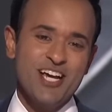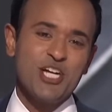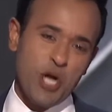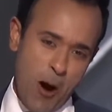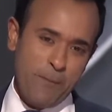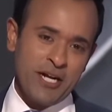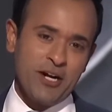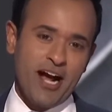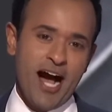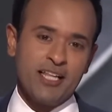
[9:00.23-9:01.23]
Show up on
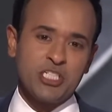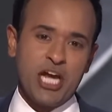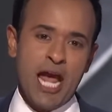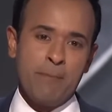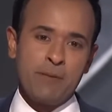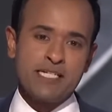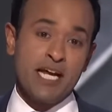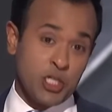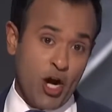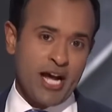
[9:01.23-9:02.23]
your college campus
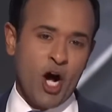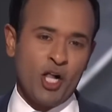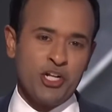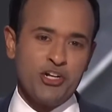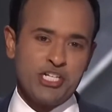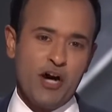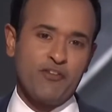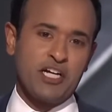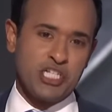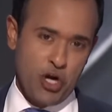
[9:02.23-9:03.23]
and try calling yourself
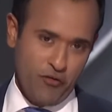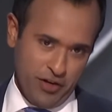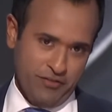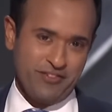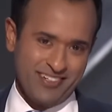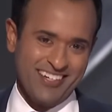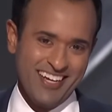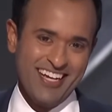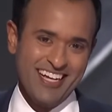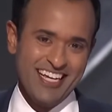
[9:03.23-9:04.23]
a conservative.
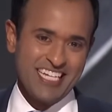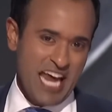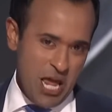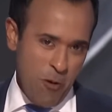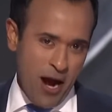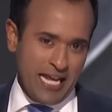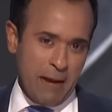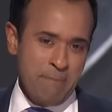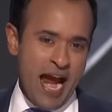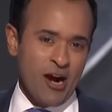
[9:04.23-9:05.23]
Say you want to
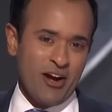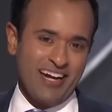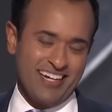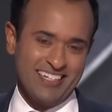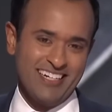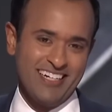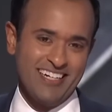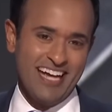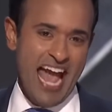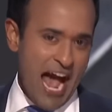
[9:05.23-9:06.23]
get married,
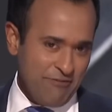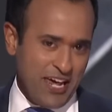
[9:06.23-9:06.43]
have